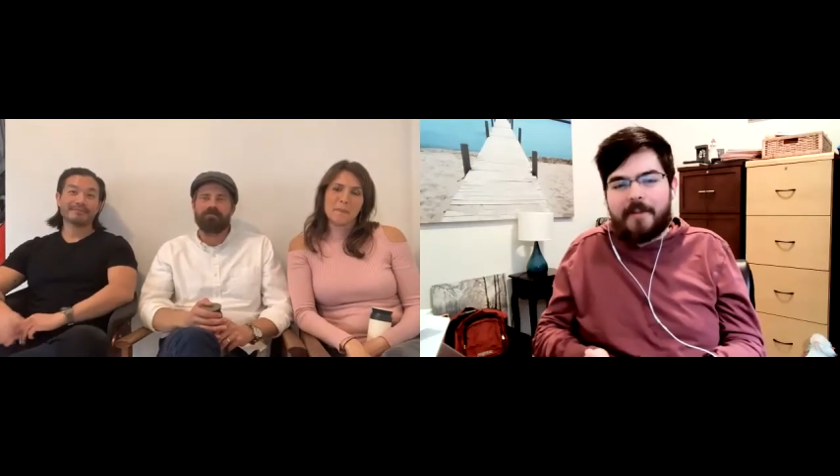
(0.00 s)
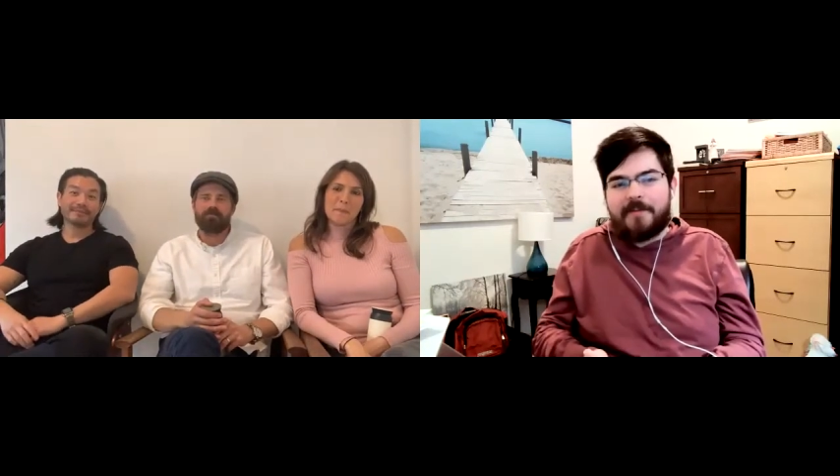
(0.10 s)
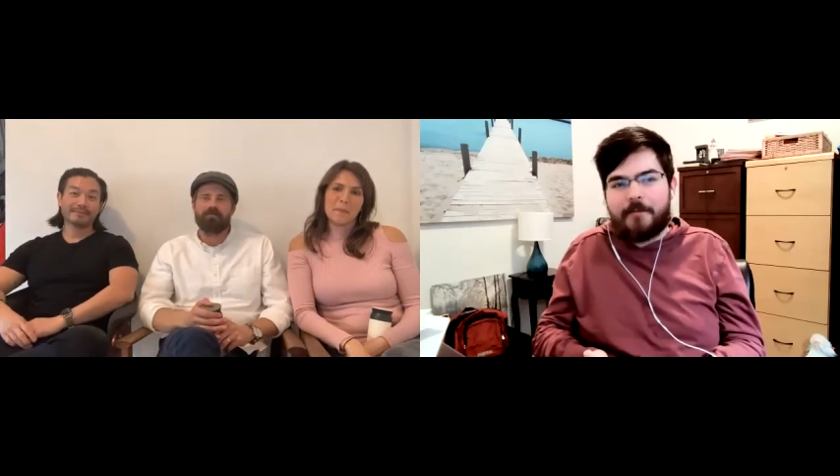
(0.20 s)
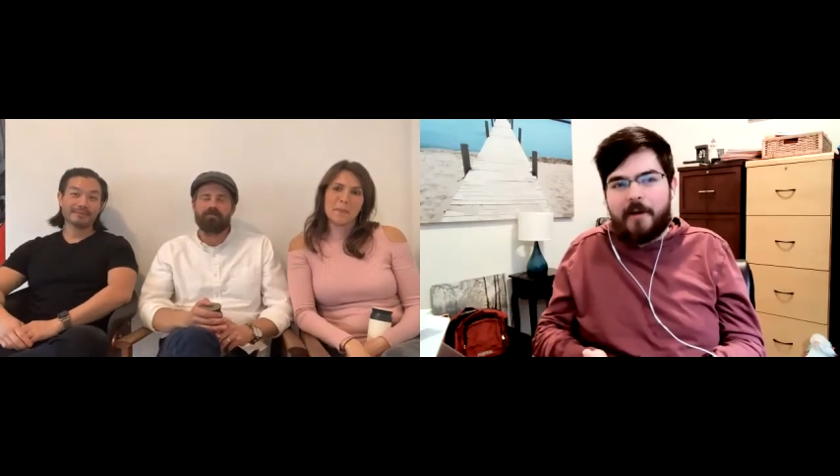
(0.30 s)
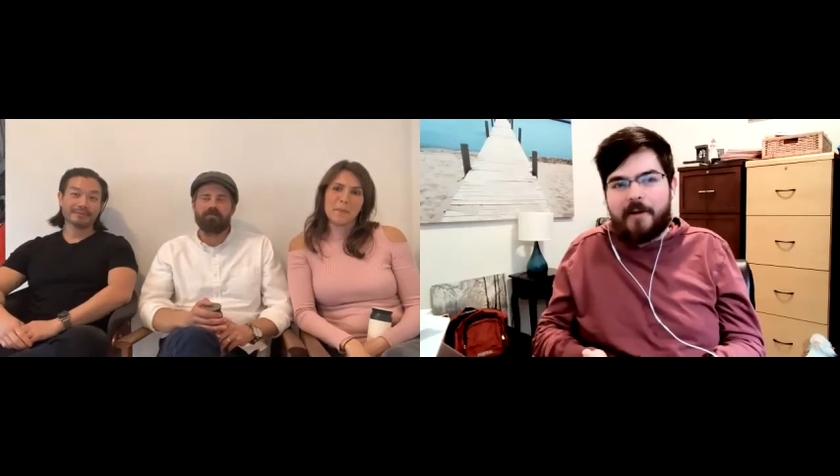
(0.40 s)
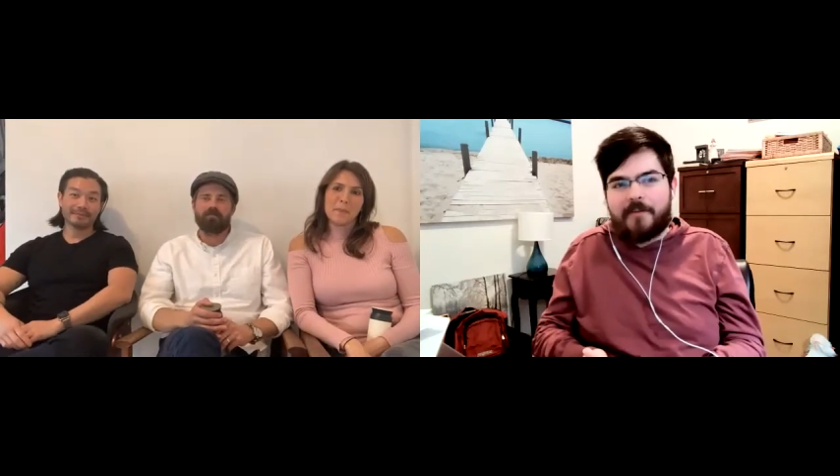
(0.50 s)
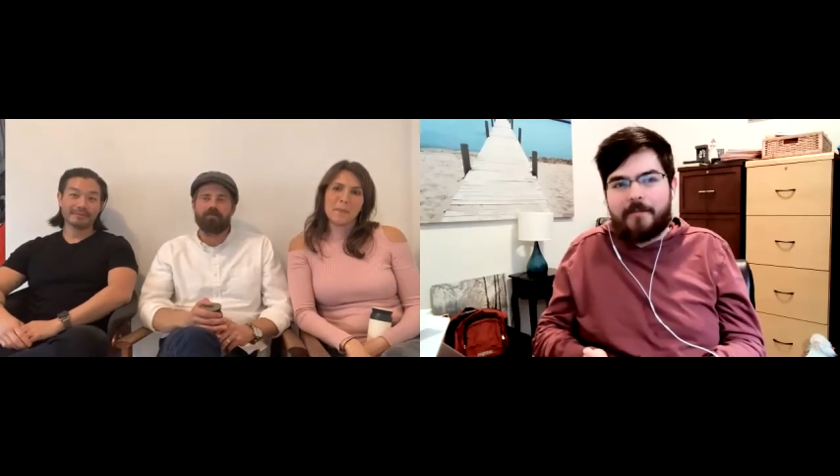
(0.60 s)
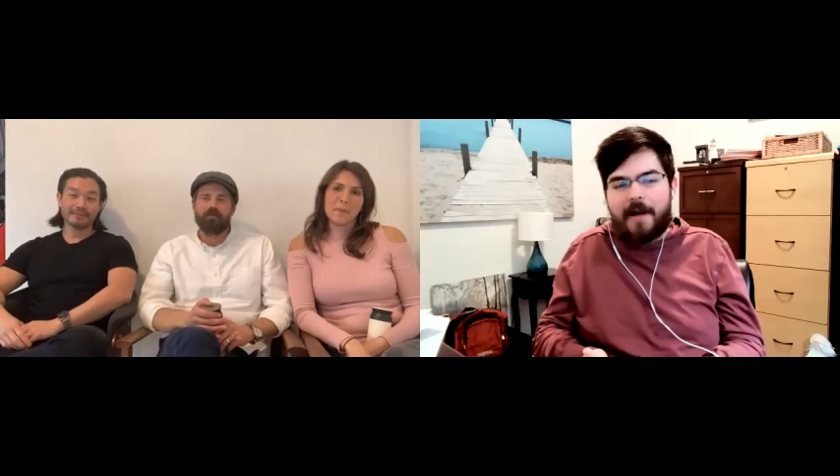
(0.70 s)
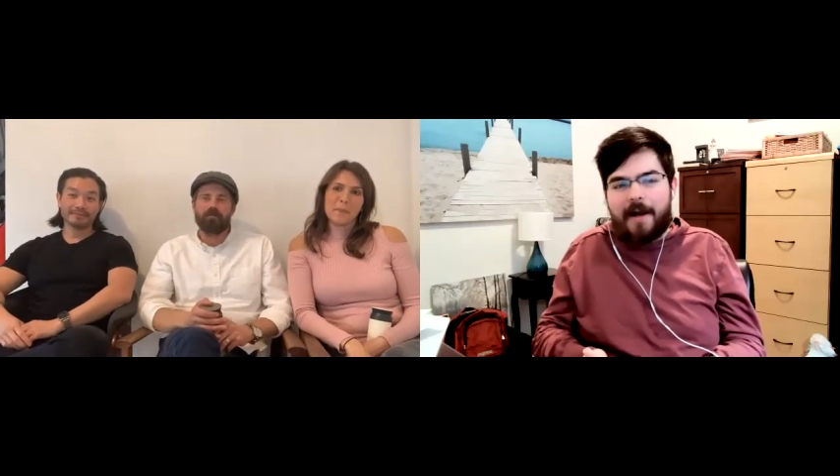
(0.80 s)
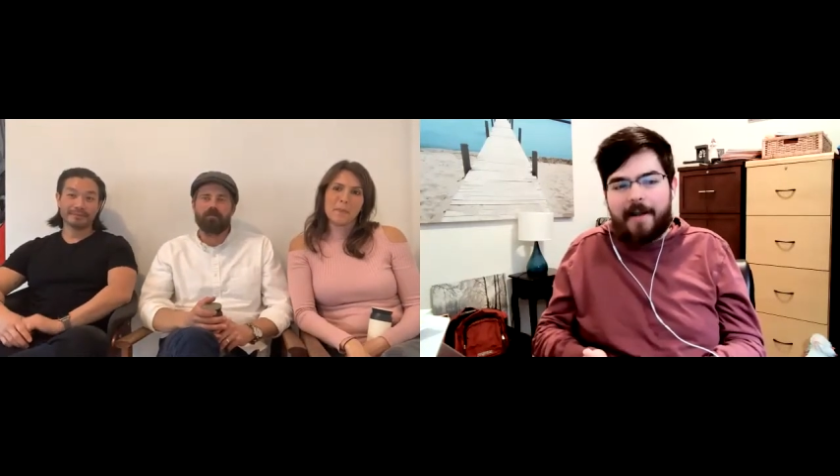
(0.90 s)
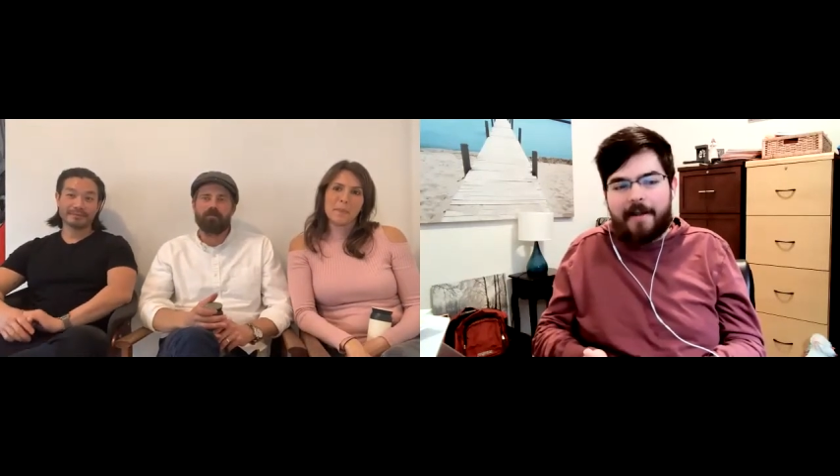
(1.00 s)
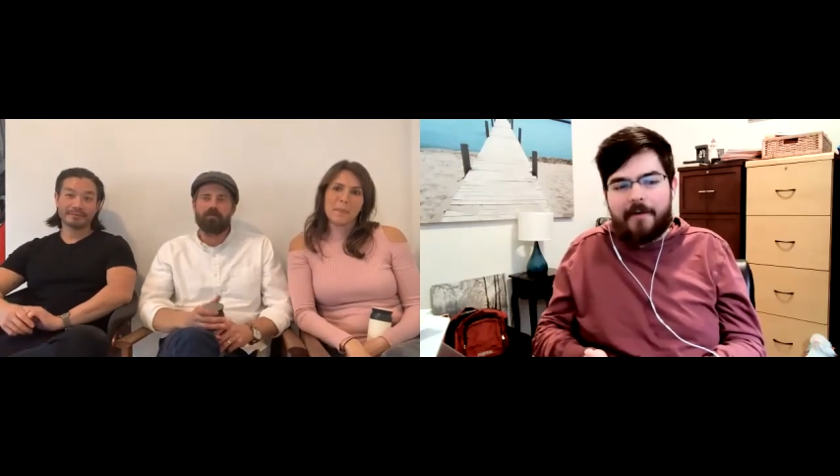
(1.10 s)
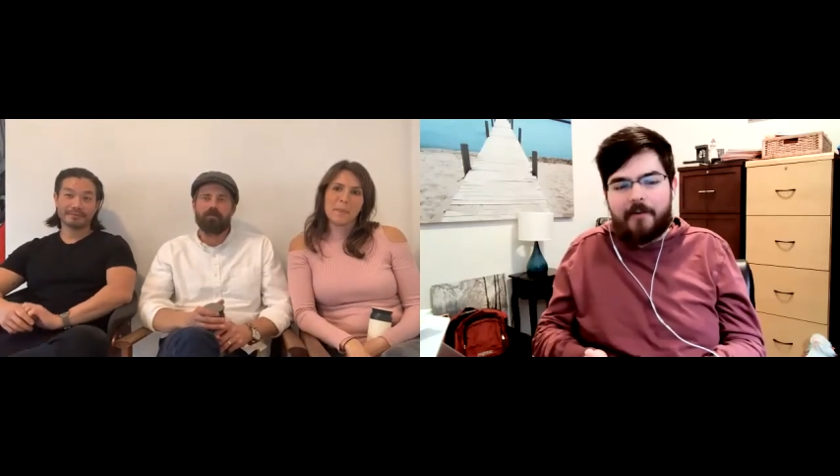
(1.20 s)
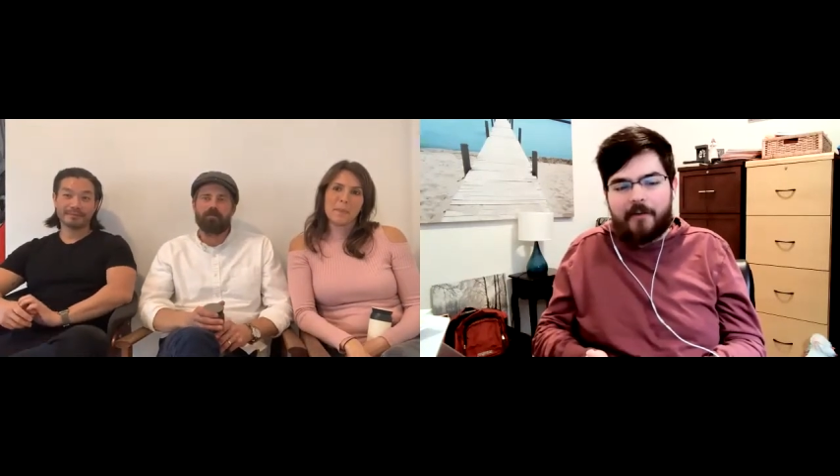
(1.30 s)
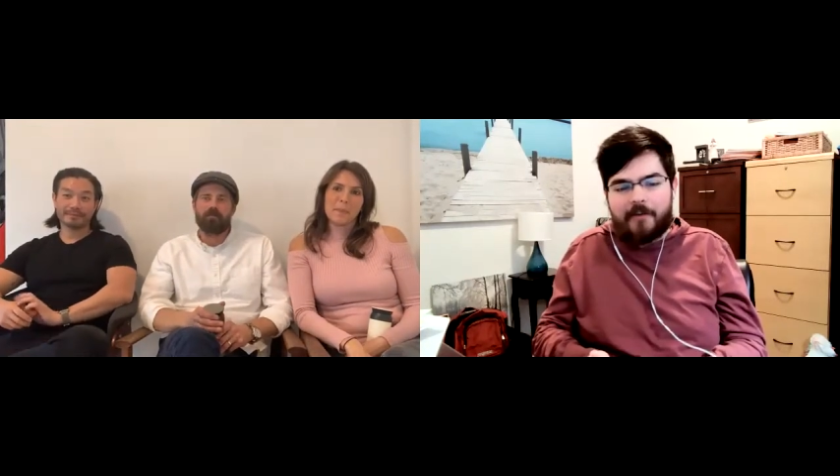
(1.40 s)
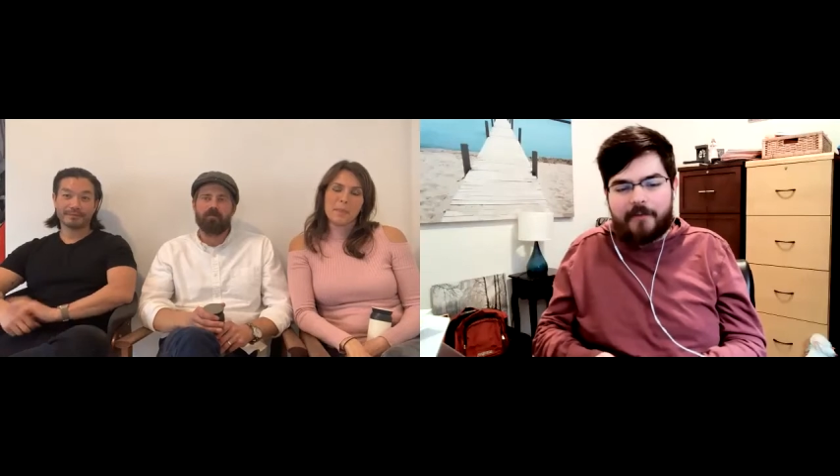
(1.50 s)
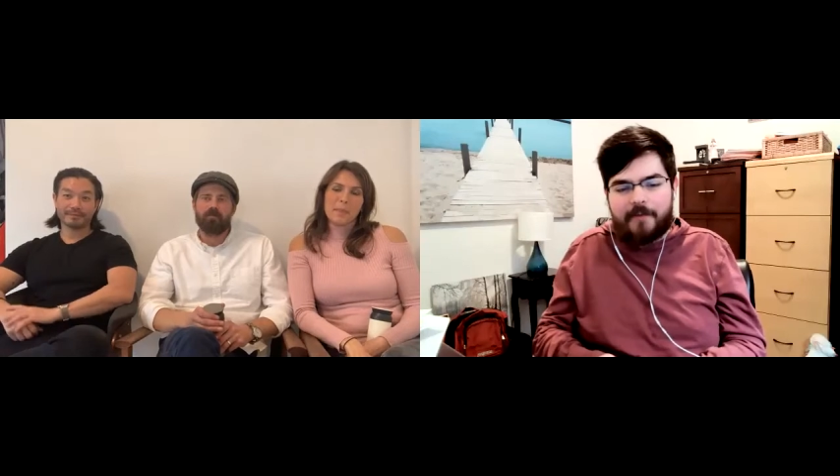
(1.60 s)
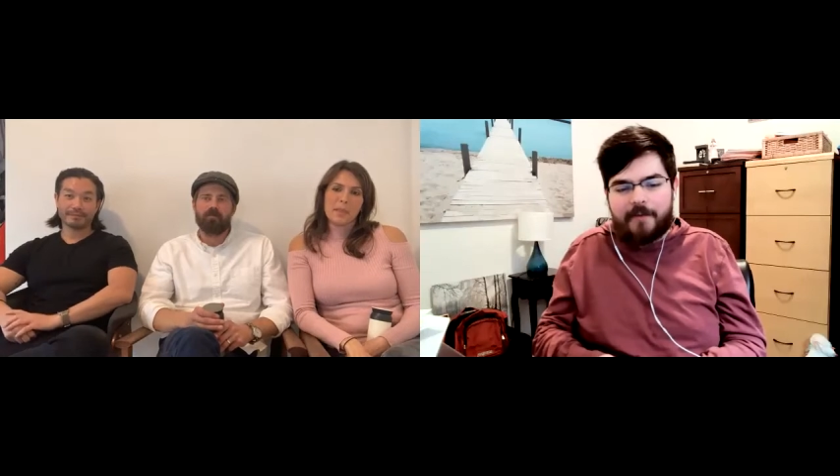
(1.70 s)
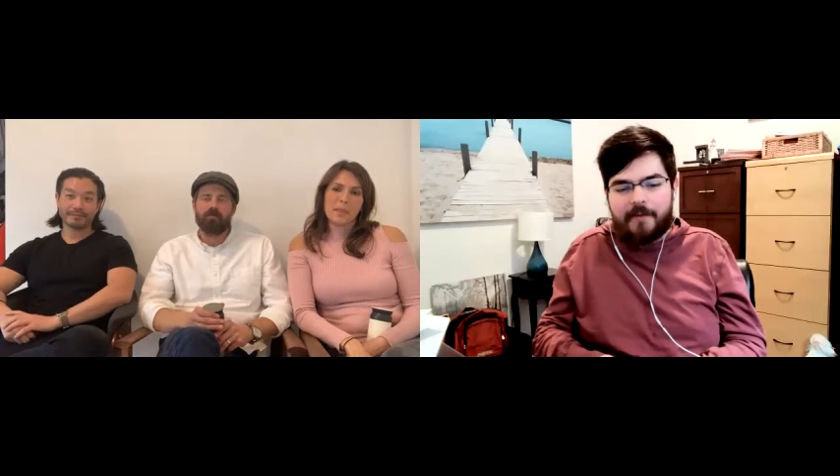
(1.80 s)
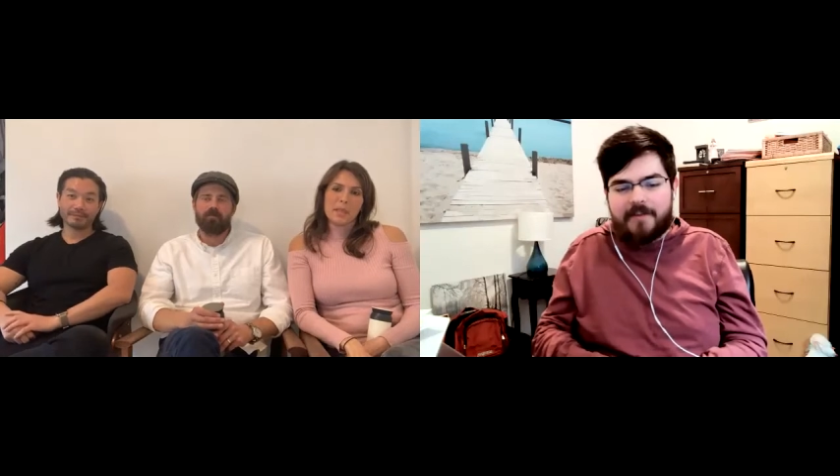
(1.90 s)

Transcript: inspiration behind just